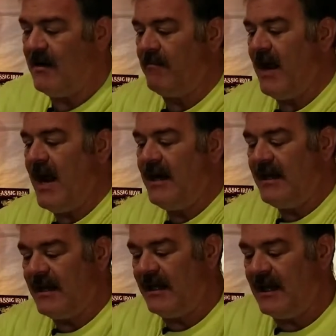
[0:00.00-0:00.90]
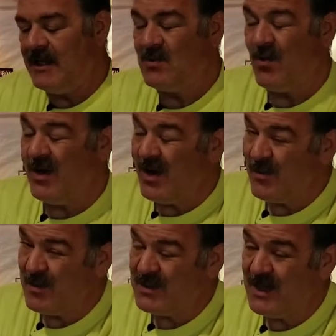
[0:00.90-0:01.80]
Anything that is
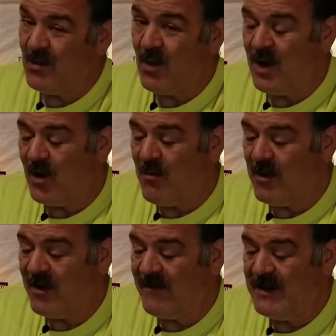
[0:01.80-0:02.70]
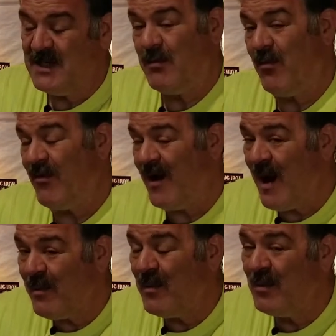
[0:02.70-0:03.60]
100% water impervious
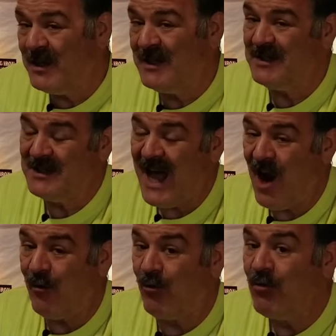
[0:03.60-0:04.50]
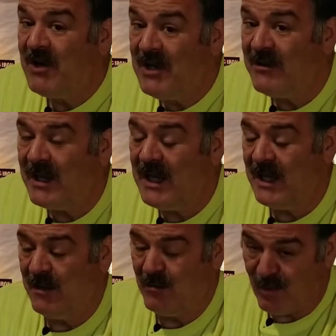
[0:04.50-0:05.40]
probably does not really
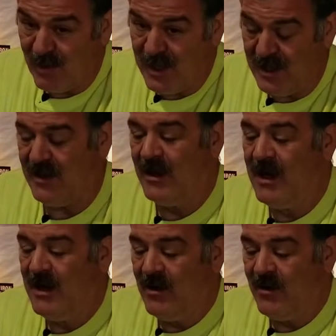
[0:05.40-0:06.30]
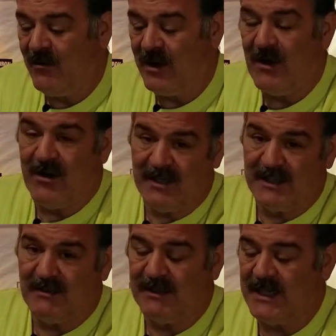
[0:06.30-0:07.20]
breathe, regardless
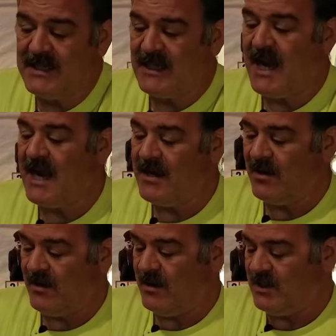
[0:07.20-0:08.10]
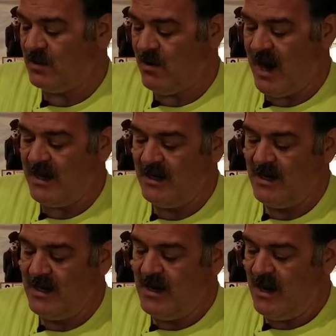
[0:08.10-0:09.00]
of what they say, and you're going to sweat.
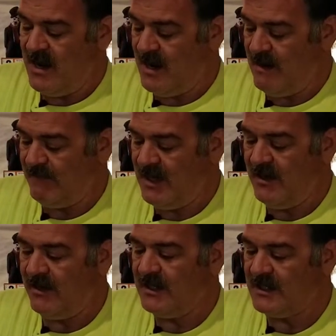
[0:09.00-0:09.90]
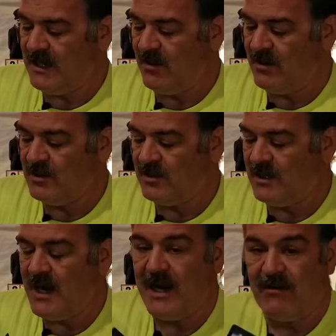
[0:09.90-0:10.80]
Here is a larger
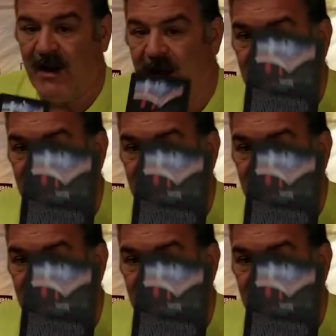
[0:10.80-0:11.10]
diagram